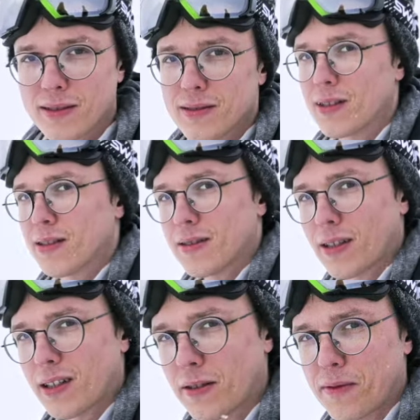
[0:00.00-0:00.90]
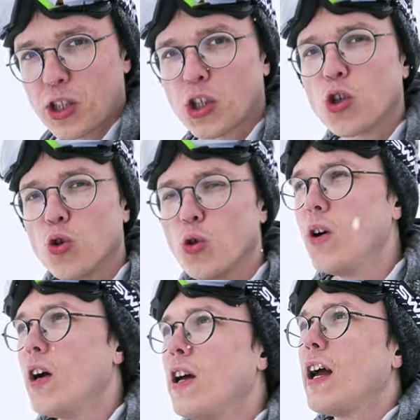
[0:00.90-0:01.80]
conditions here are very cool
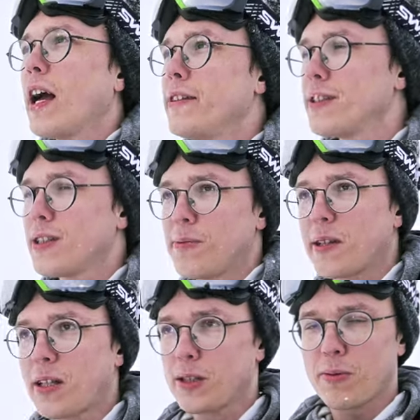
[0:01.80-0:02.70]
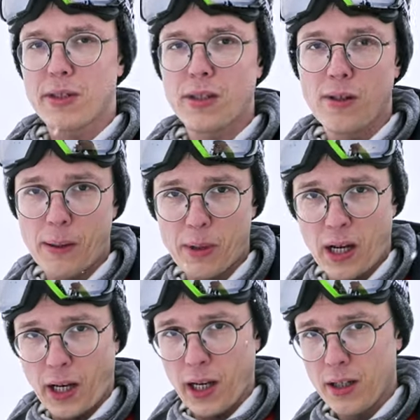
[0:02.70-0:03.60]
and this is because we're so up
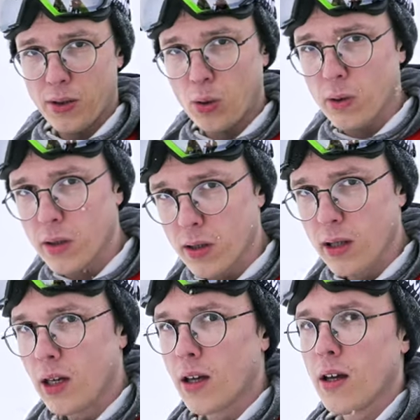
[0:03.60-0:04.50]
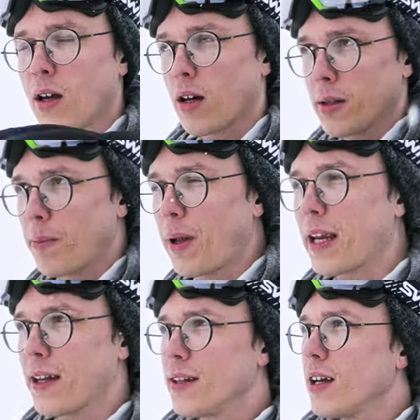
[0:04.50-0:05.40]
high north on the
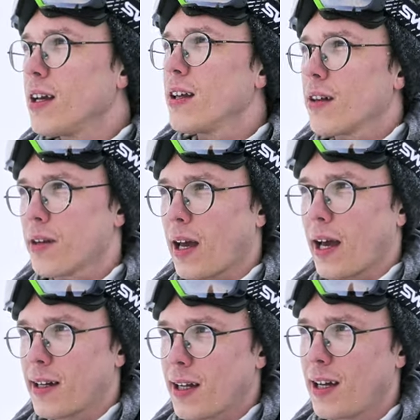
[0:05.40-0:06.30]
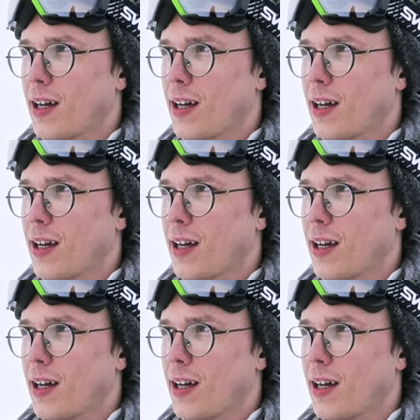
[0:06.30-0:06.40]
planet that